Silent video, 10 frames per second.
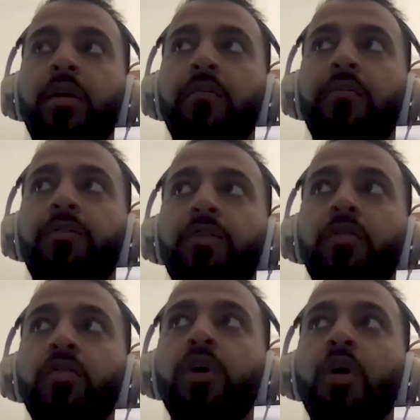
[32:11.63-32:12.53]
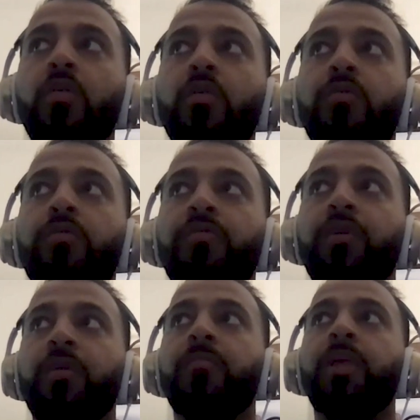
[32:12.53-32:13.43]
If you go
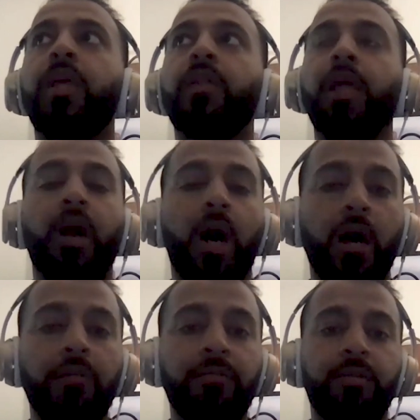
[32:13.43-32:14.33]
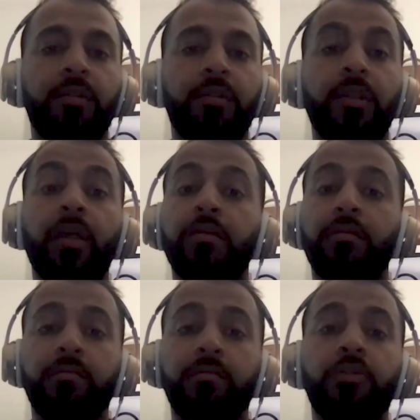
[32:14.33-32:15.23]
from being laid off to
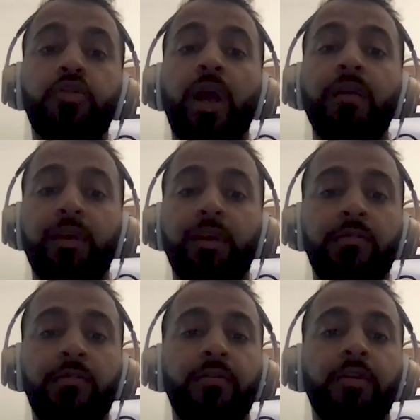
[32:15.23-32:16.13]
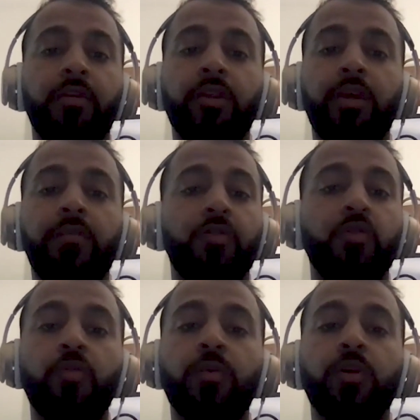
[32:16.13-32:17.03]
then driving for Lyft or
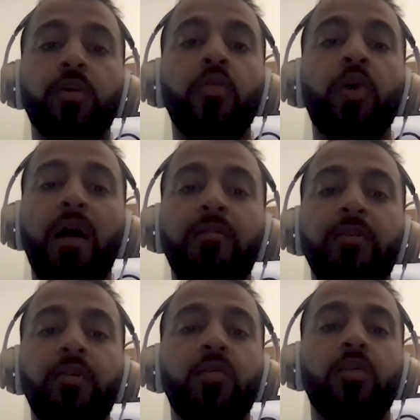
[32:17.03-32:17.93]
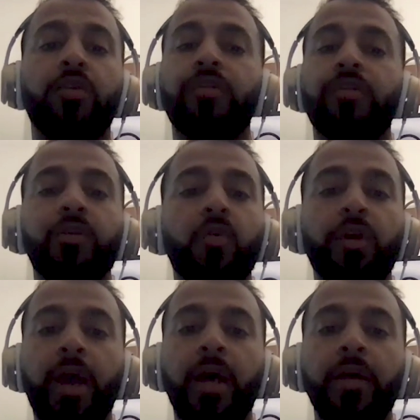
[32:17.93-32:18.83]
Uber or who have you, or doing
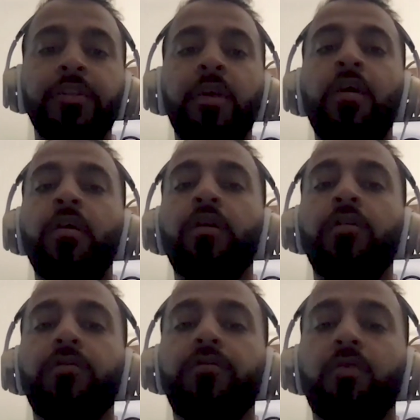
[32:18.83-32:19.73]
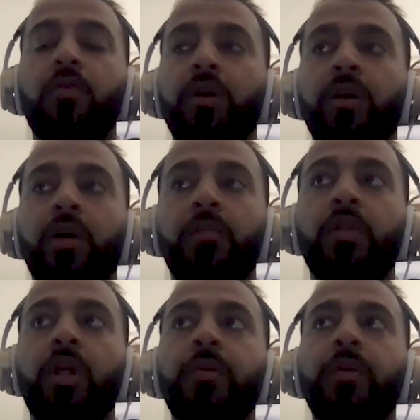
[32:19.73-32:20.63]
DoorDash for a
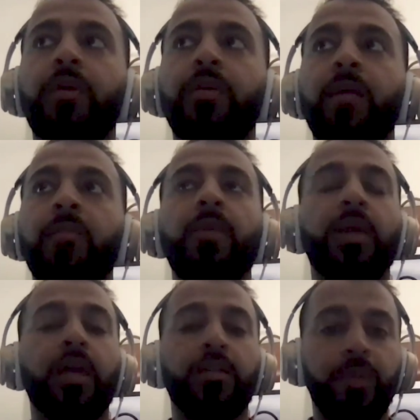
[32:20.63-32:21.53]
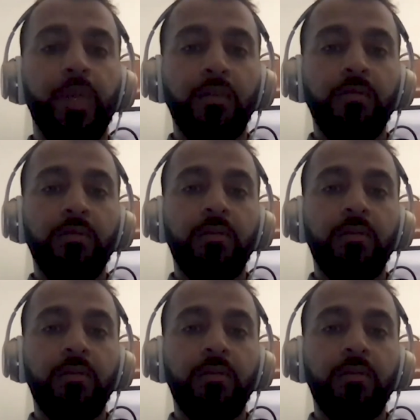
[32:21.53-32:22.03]
prolonged period of time to make ends meet,